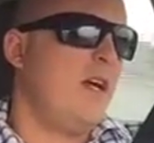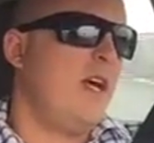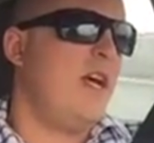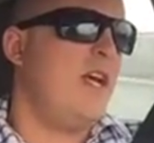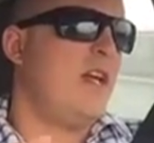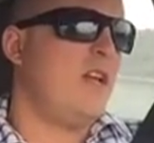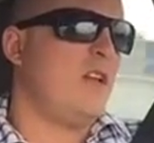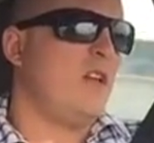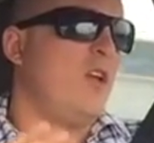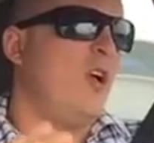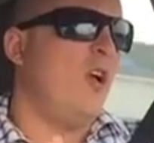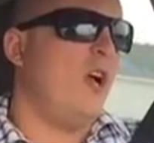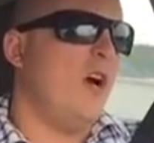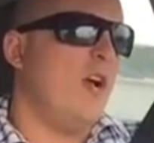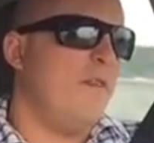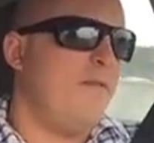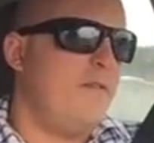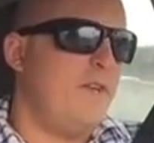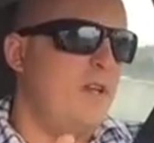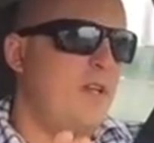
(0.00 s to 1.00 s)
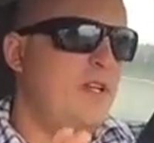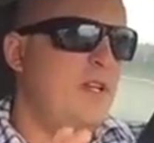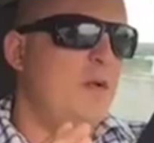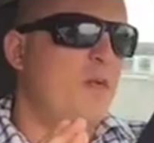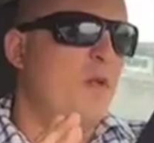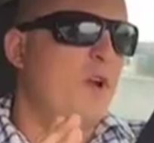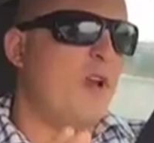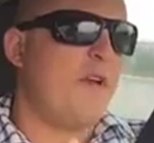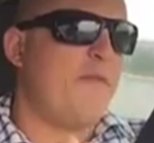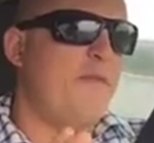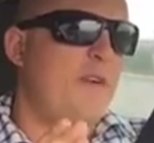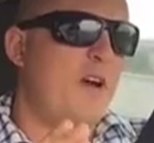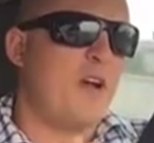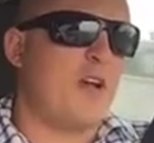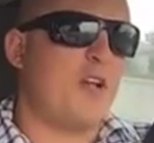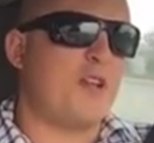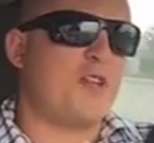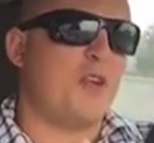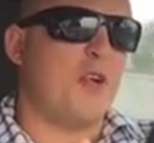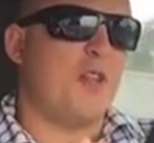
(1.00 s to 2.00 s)
in life, you, you want to
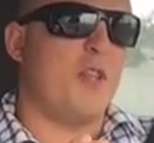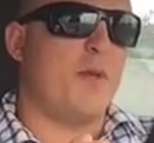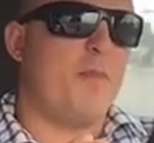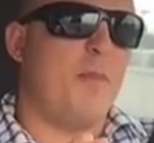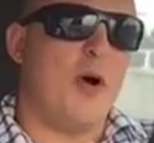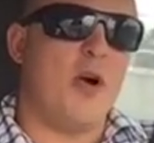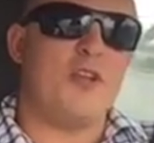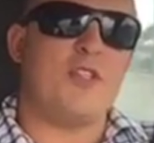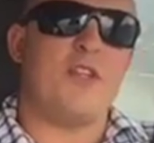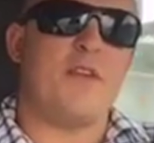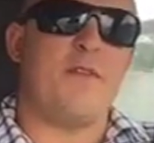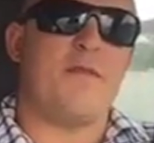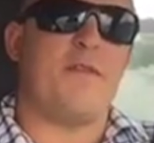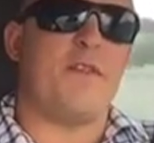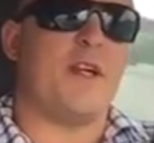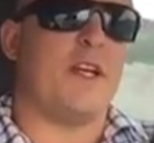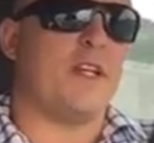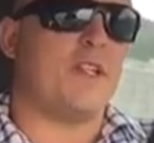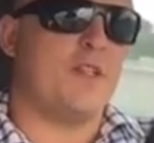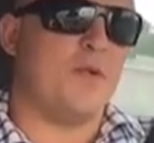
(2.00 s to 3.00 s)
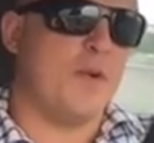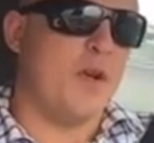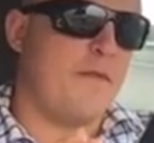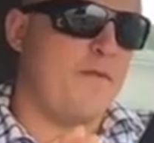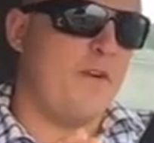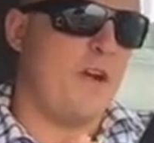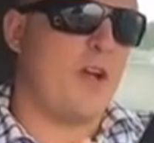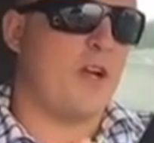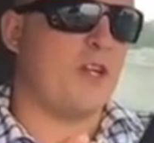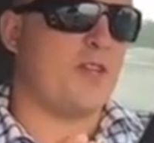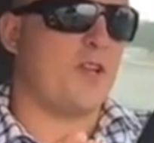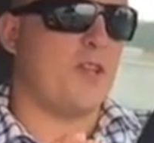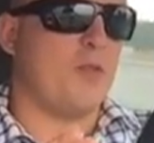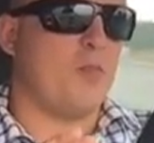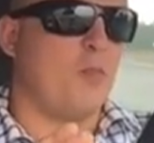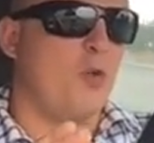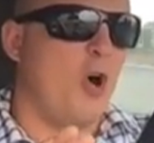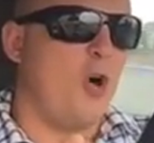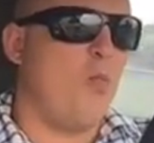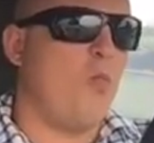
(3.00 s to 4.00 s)
focus on the positive things, you want to focus
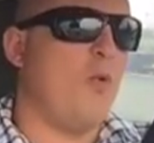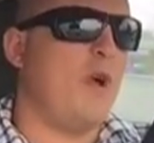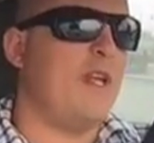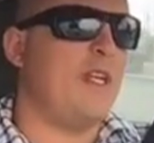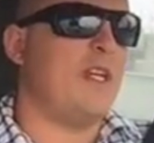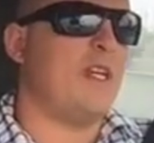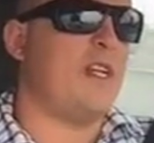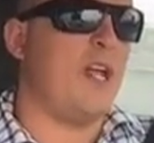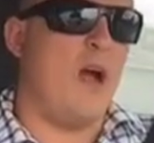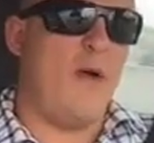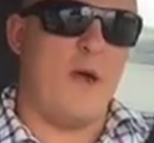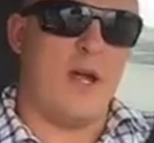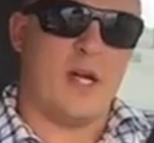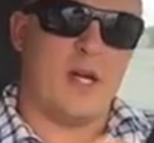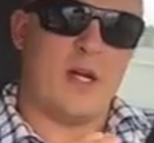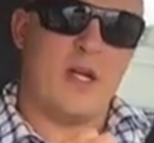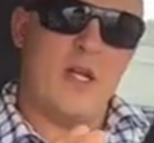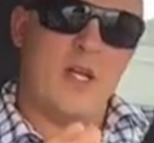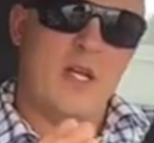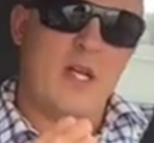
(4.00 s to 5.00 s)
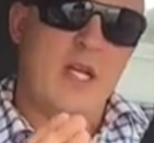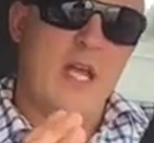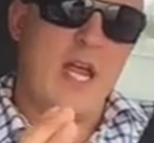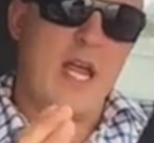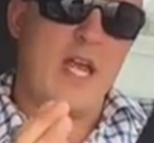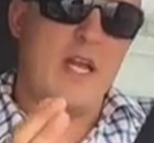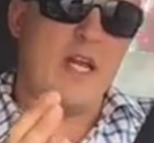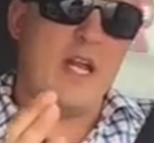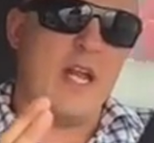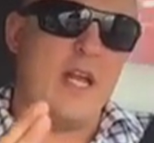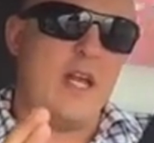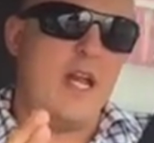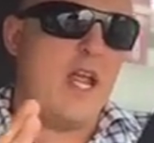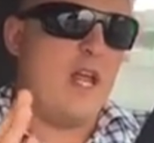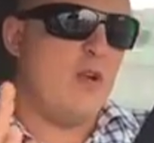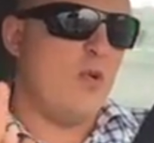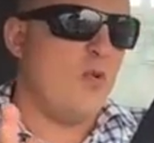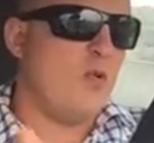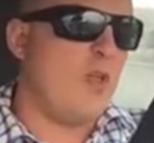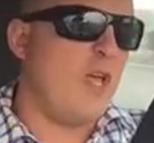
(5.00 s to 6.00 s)
on, on where you're going, and, and,
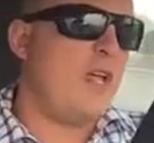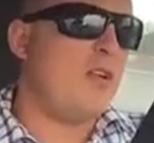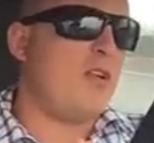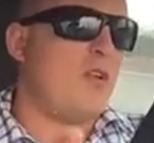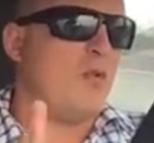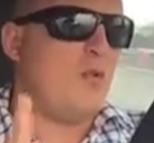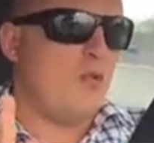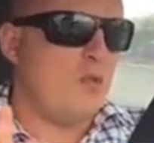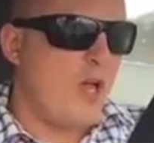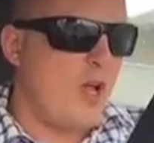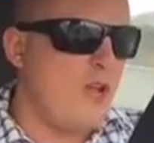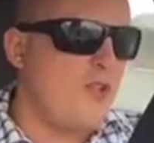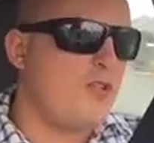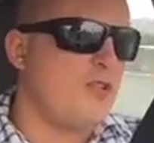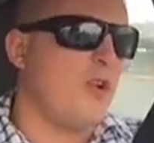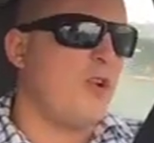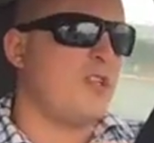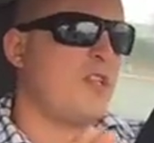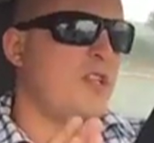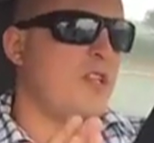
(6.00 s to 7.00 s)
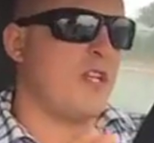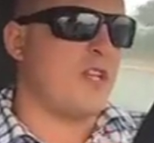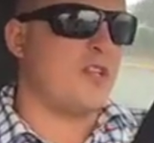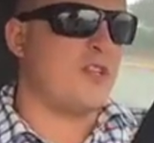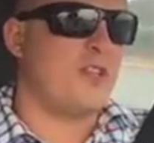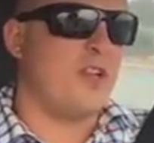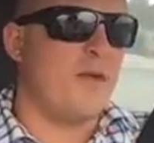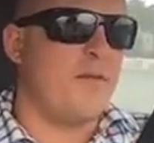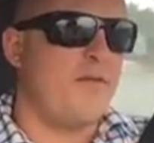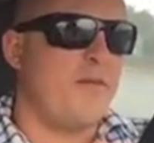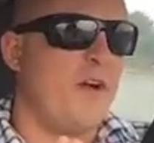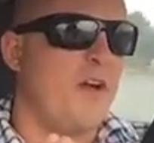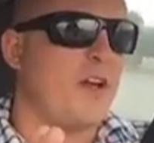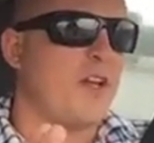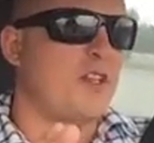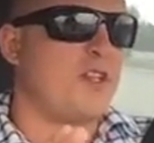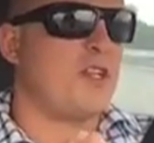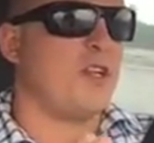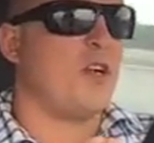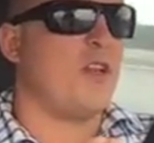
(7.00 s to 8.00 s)
and all that, all those sides of things. Stop
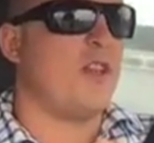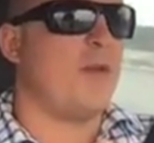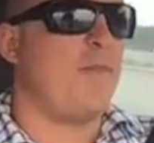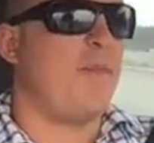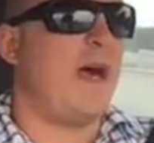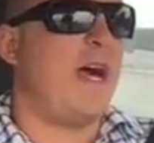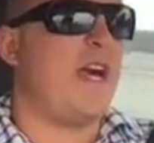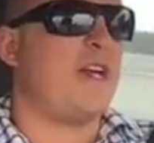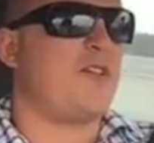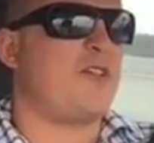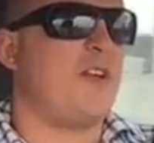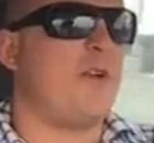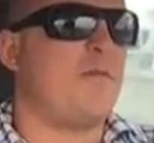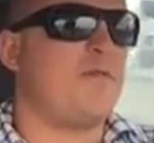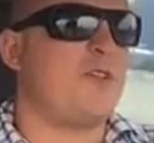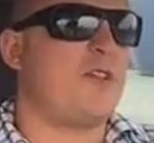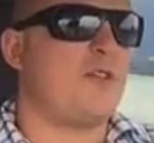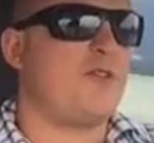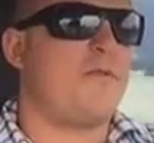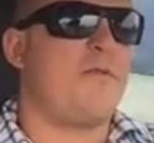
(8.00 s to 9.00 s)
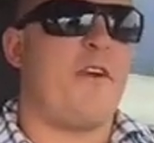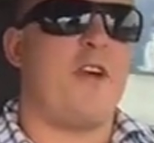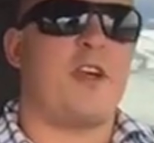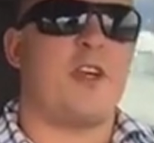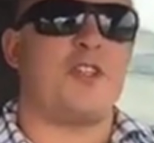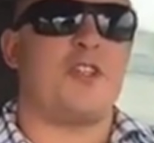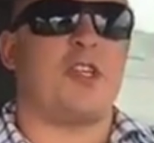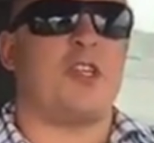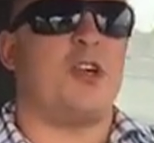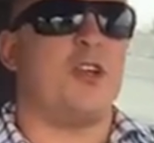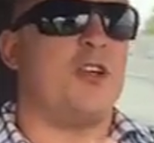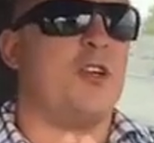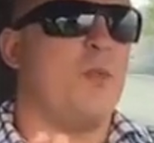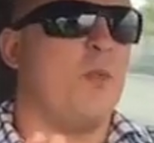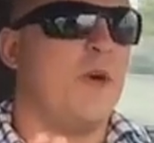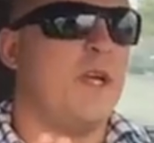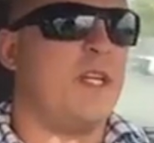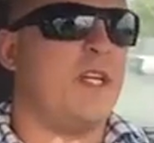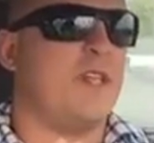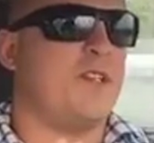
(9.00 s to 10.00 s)
focusing on the past, stop focusing on your
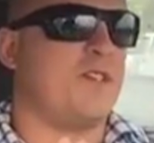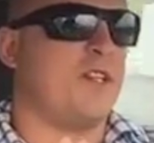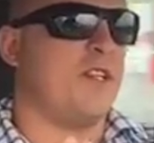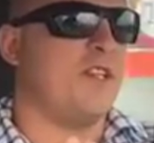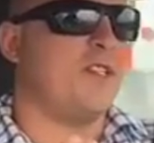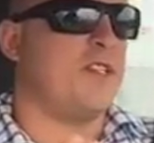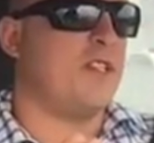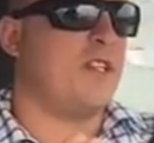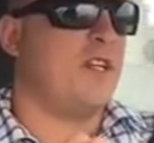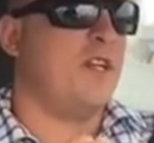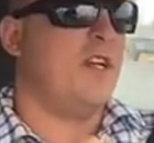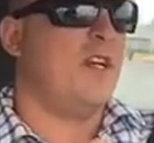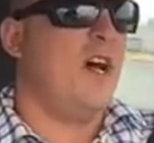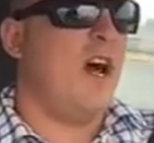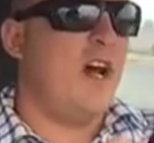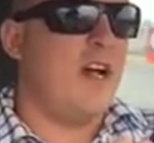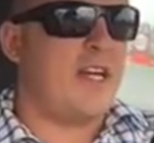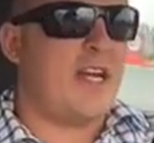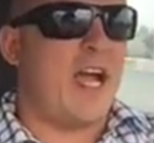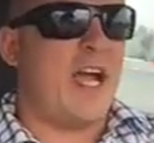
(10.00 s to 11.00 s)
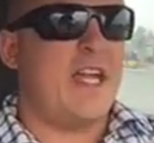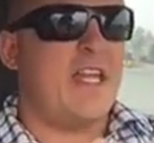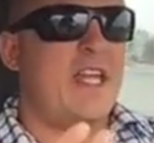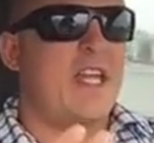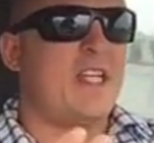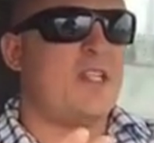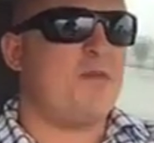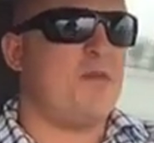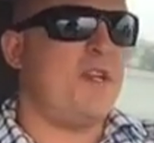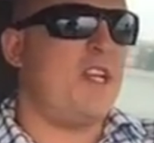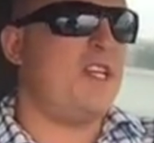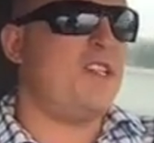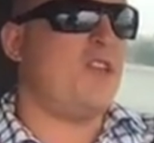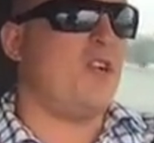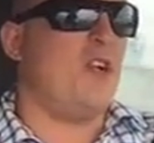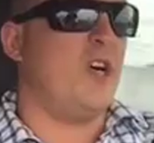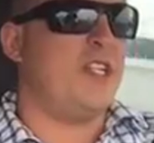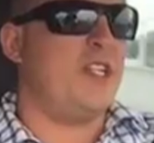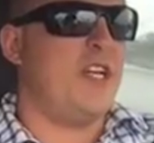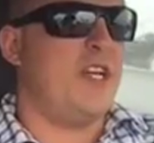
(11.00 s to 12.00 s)
weaknesses. Okay, yes, we need to
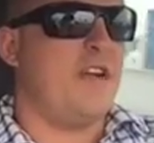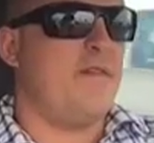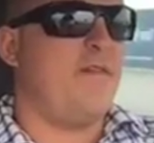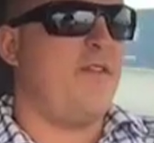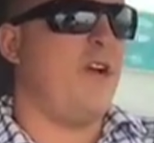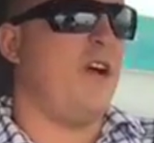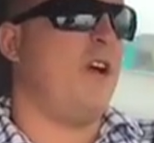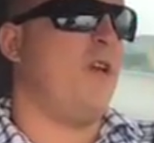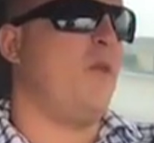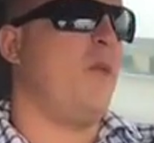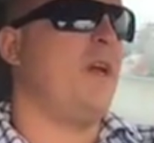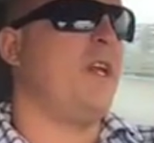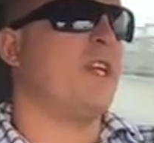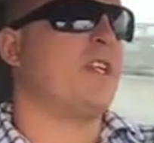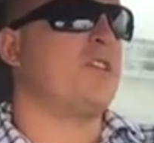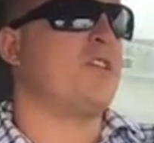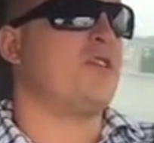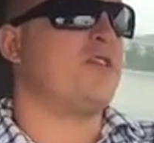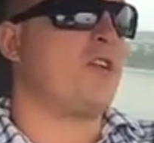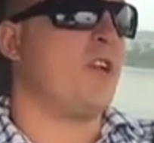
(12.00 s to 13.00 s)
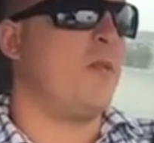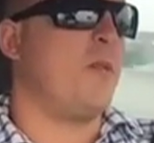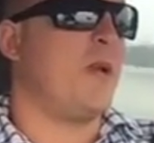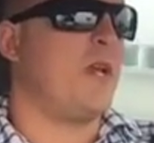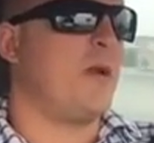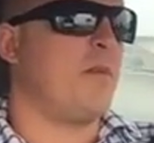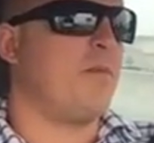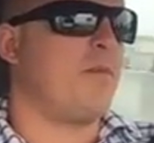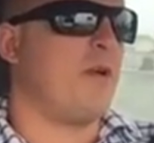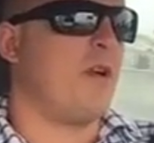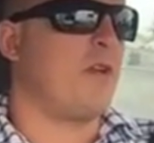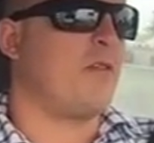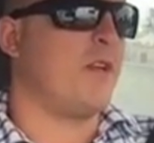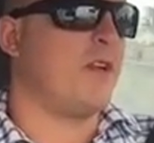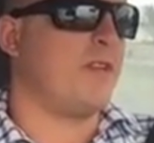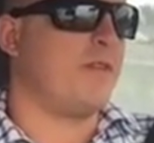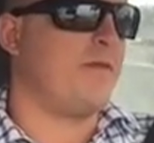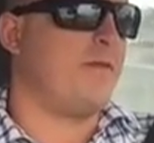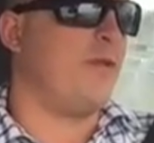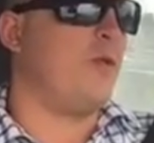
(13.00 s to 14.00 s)
identify our weaknesses so we can
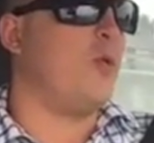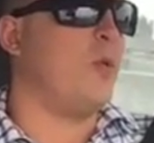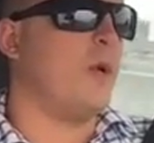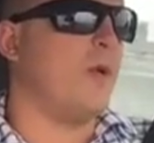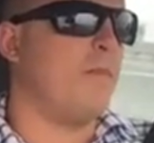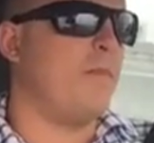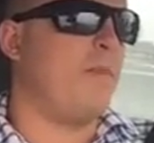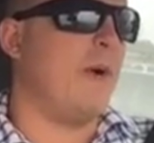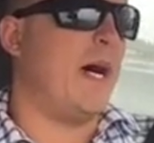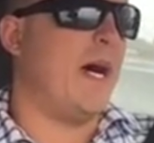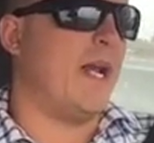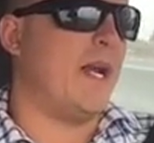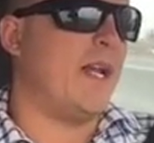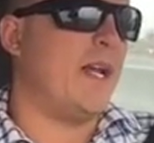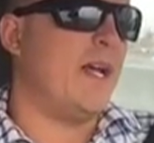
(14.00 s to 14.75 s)
progress forward, but